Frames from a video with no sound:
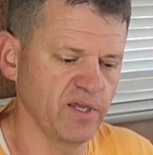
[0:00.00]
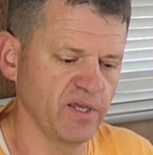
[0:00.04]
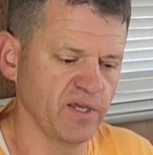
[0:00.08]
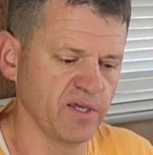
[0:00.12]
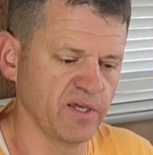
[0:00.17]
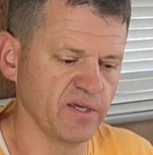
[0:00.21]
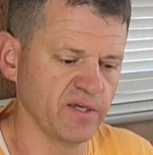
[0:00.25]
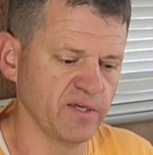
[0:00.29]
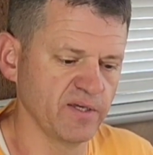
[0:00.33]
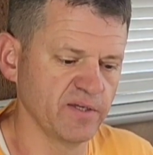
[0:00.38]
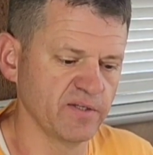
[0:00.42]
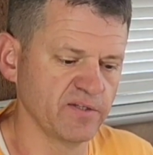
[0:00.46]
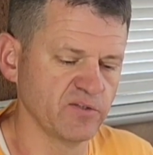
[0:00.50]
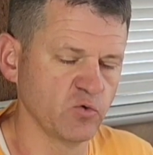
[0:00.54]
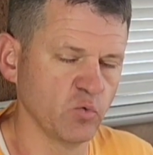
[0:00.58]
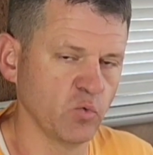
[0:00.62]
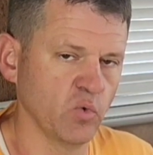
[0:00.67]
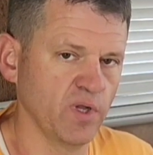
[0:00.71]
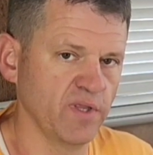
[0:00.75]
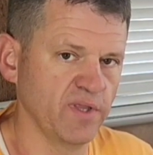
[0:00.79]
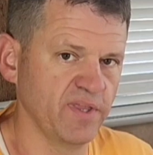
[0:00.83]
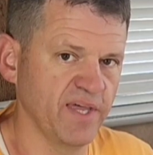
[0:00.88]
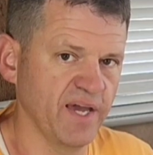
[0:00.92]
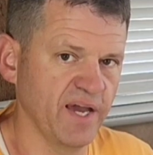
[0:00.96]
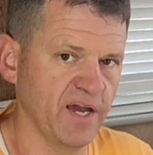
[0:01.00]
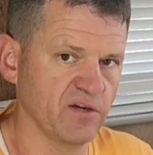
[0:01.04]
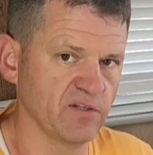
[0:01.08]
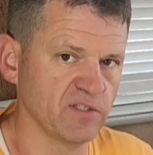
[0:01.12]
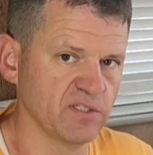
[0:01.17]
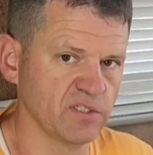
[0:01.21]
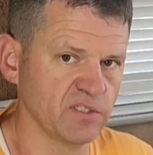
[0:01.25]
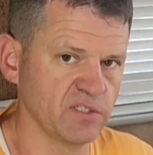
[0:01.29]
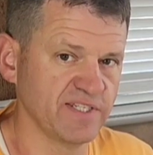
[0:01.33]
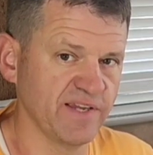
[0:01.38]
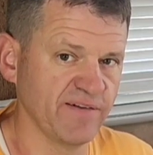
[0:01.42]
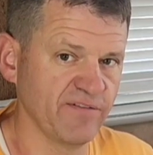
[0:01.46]
is
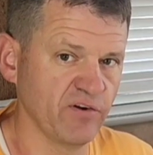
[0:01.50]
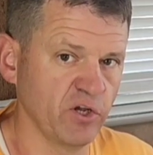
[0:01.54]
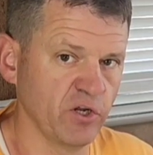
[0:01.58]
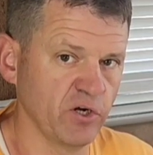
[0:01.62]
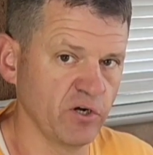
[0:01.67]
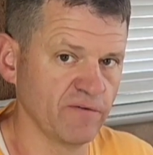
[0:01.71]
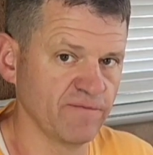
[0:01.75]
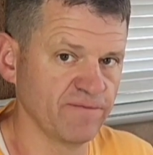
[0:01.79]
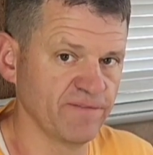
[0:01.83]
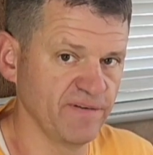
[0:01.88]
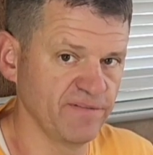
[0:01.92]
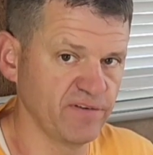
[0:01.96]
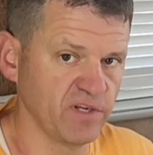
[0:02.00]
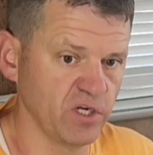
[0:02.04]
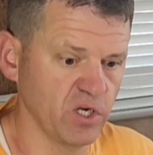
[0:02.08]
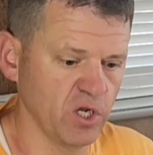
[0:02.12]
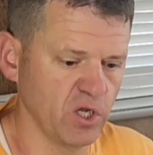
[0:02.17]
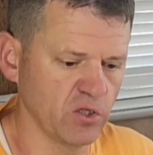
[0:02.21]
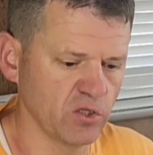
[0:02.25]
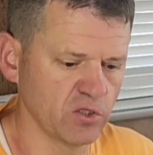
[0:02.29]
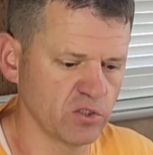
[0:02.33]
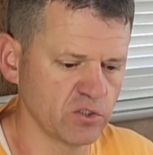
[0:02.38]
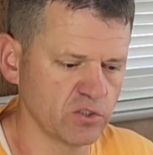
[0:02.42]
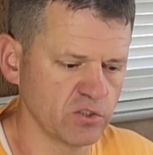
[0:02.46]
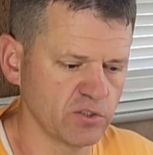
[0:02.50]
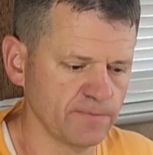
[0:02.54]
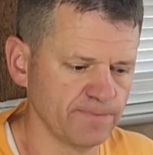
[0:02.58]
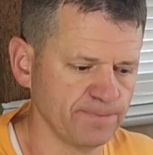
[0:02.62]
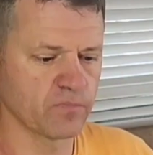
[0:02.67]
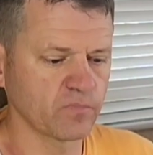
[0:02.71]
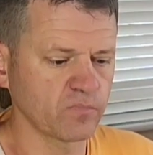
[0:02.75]
$1,750.